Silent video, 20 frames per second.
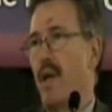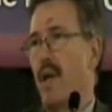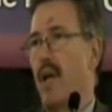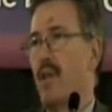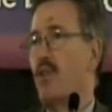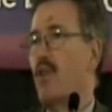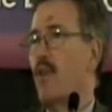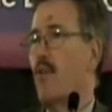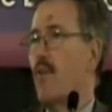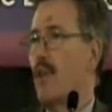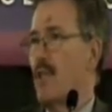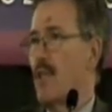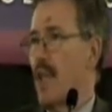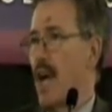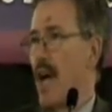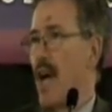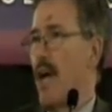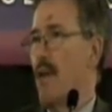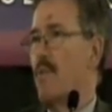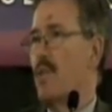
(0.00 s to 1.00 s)
at different
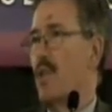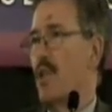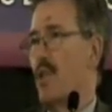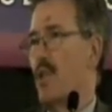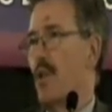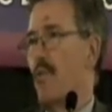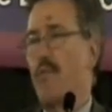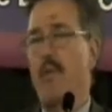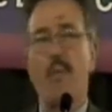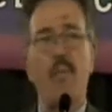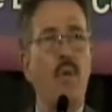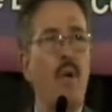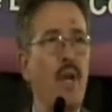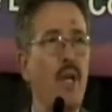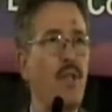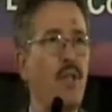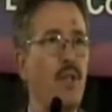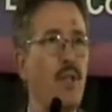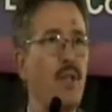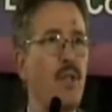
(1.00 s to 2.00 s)
times and different
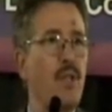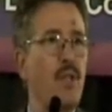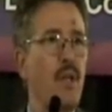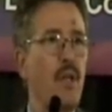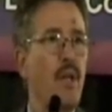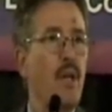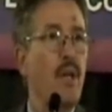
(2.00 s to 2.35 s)
places,